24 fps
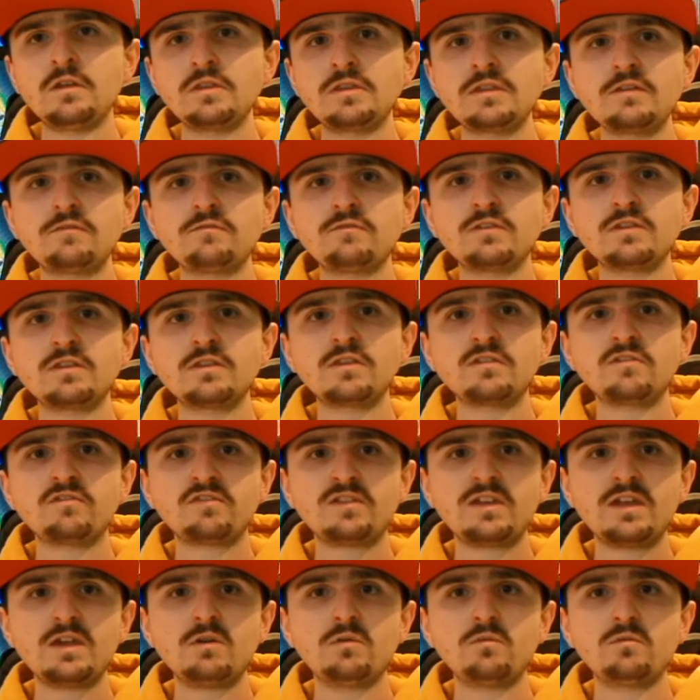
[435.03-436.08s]
different
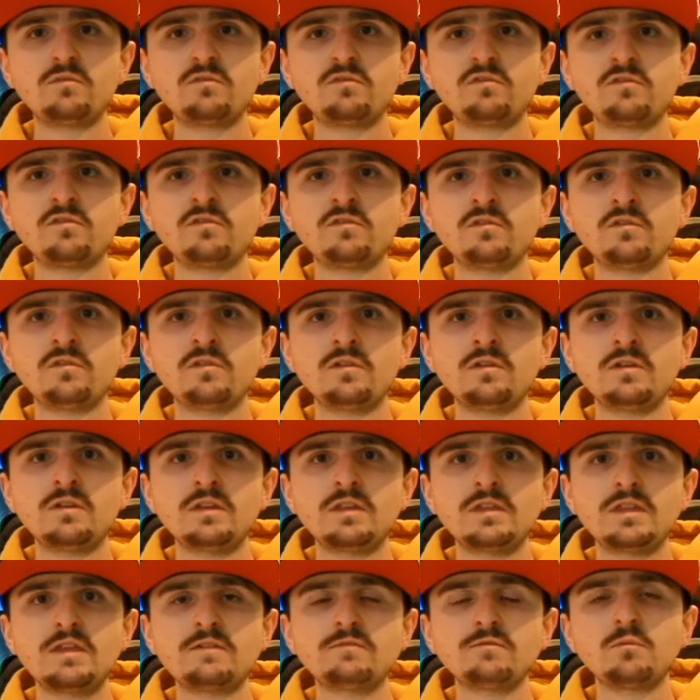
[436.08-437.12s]
skills,
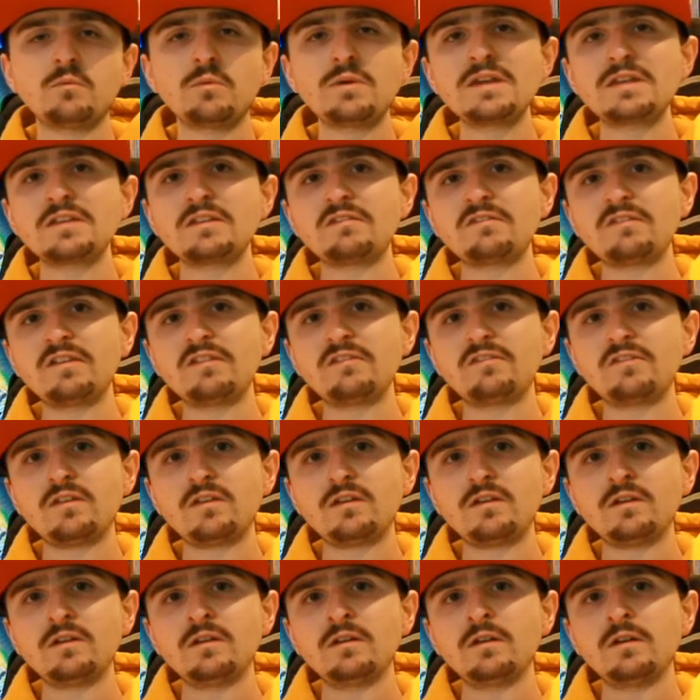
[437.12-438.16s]
different weaknesses
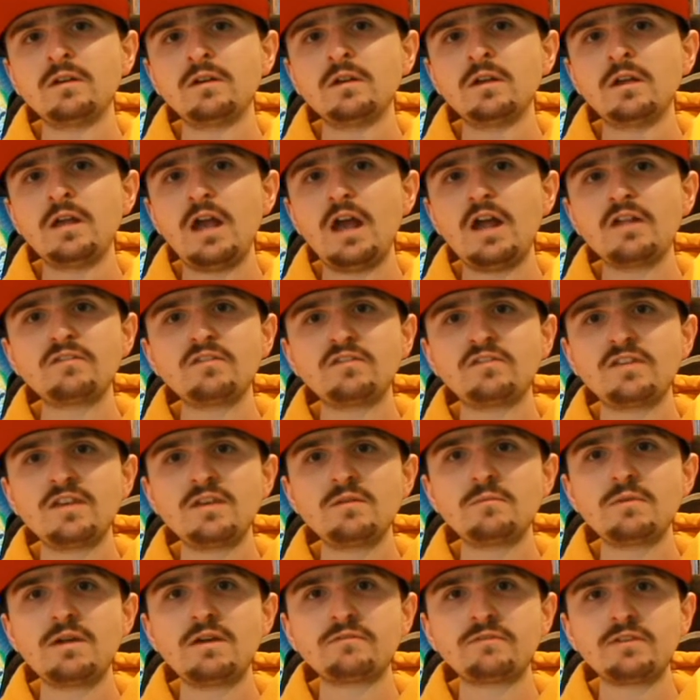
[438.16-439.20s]
that as a
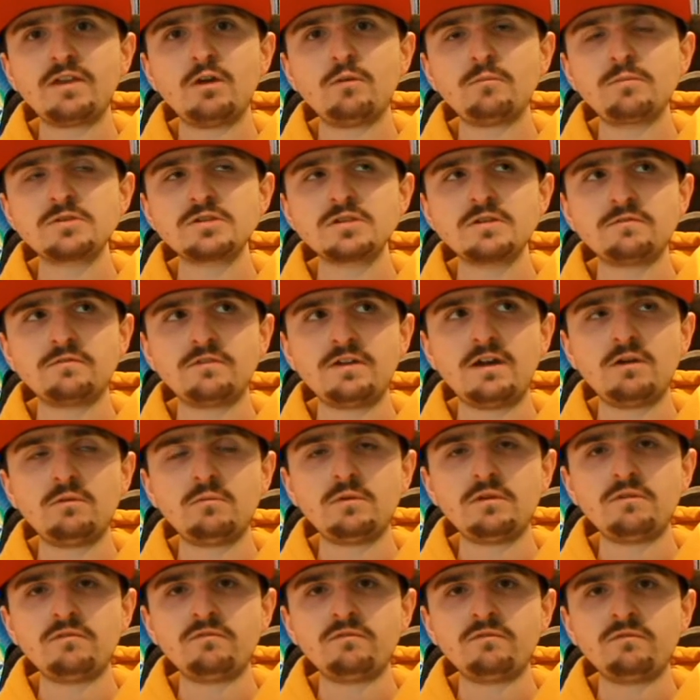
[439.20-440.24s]
team we have to help each other out
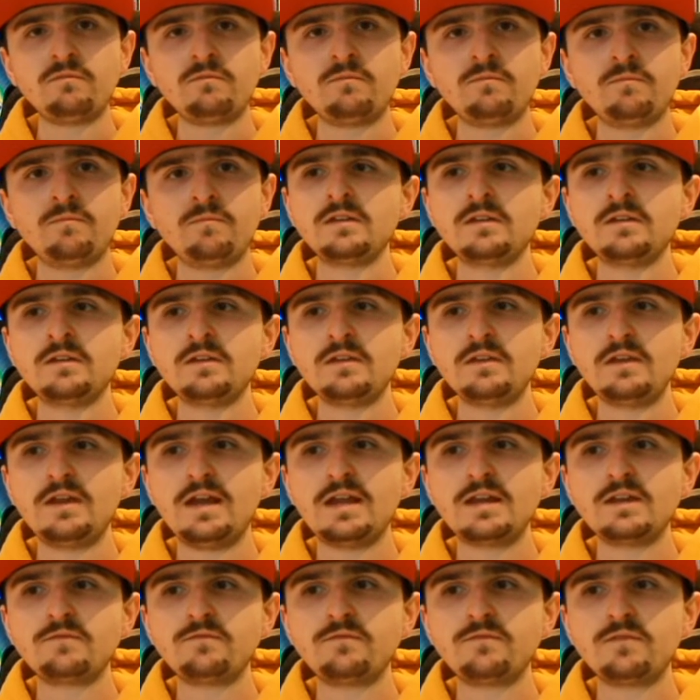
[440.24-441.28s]
with.
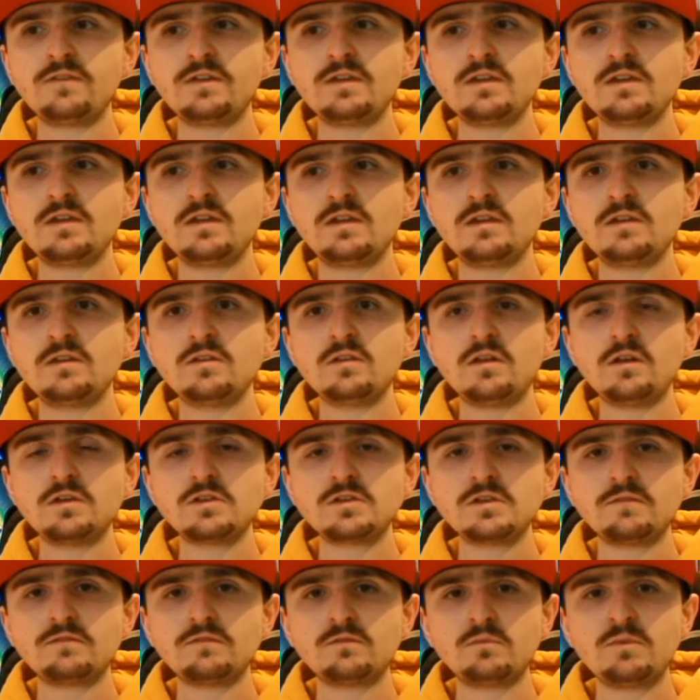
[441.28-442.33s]
And if you know each
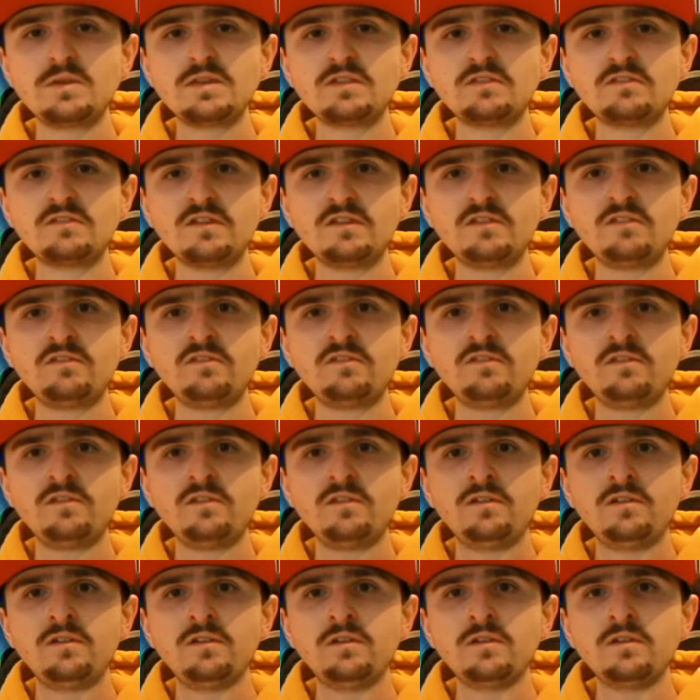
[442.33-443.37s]
other's weaknesses,
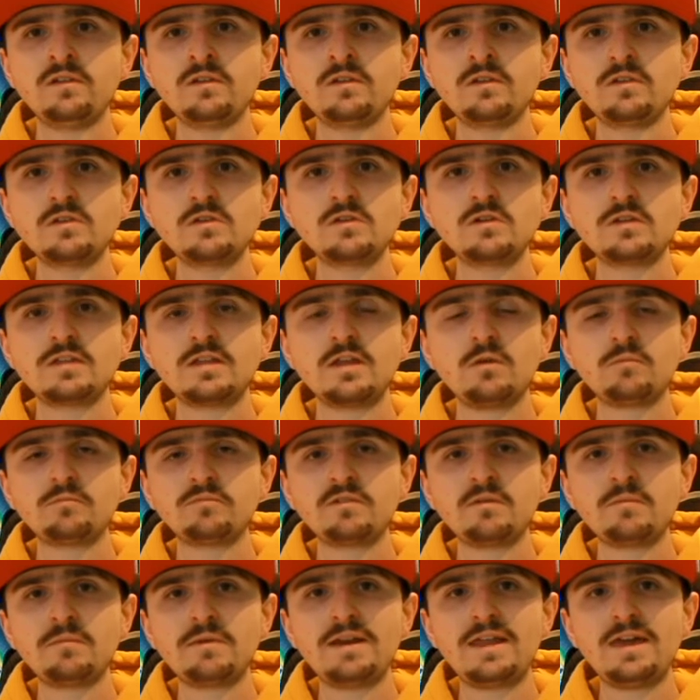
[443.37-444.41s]
you could help
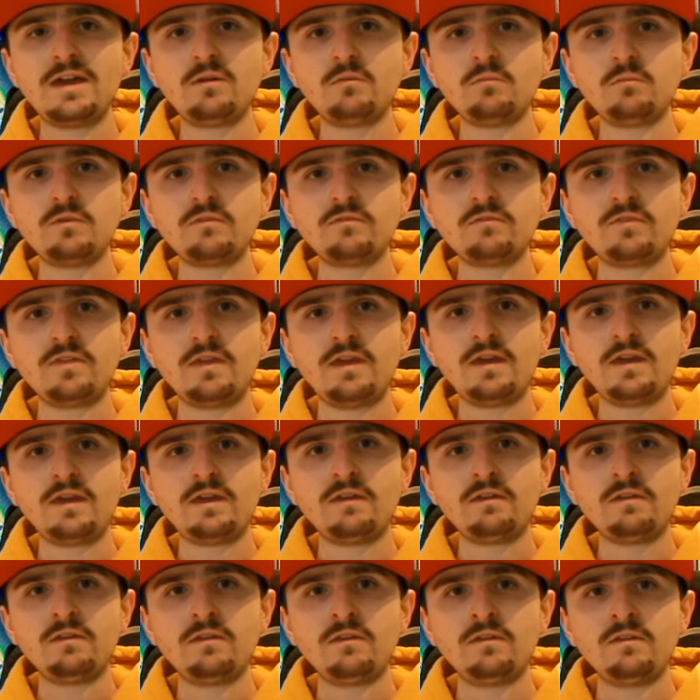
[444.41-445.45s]
someone out with
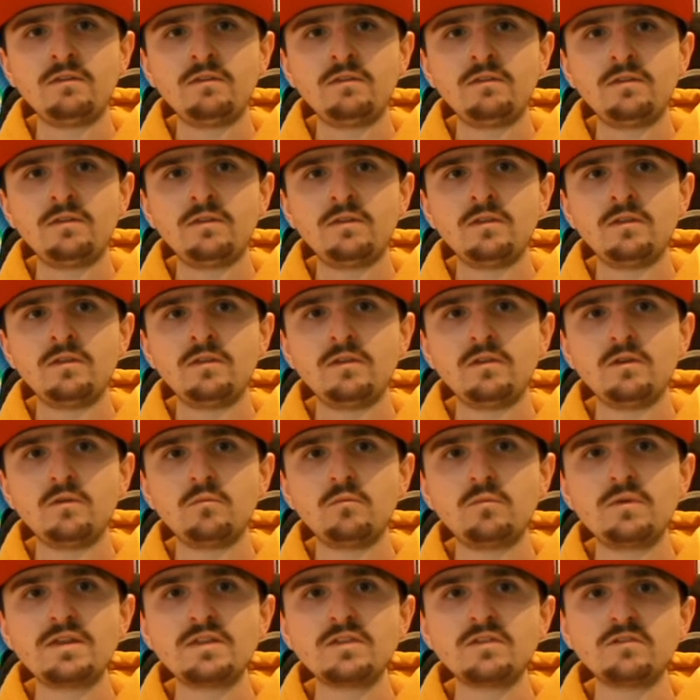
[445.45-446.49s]
their
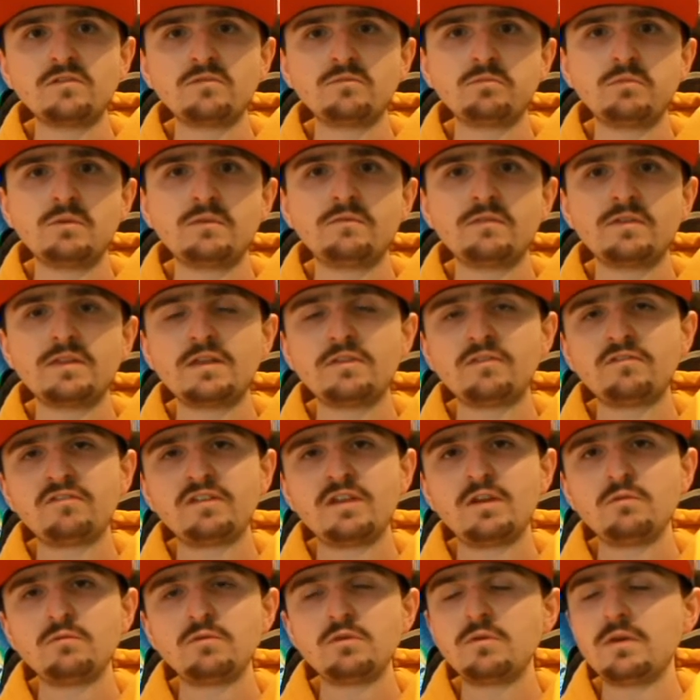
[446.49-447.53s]
weakness with another
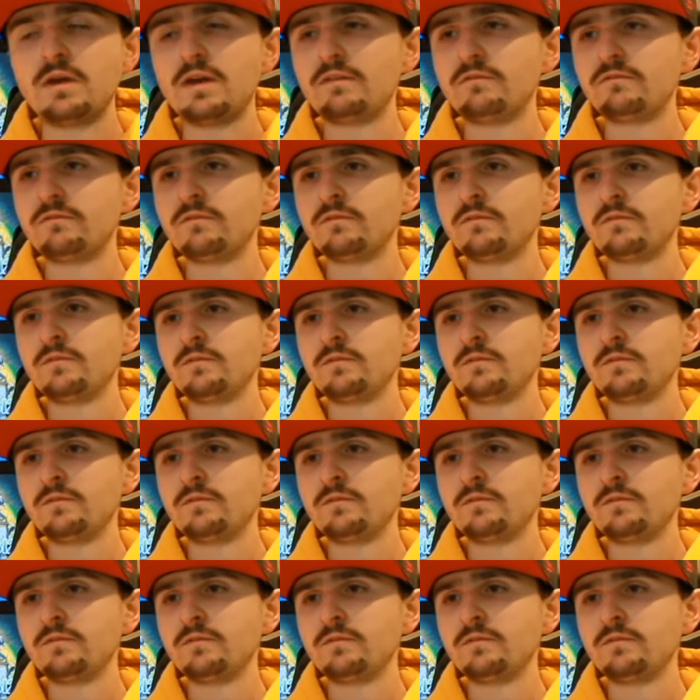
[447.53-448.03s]
skill you have.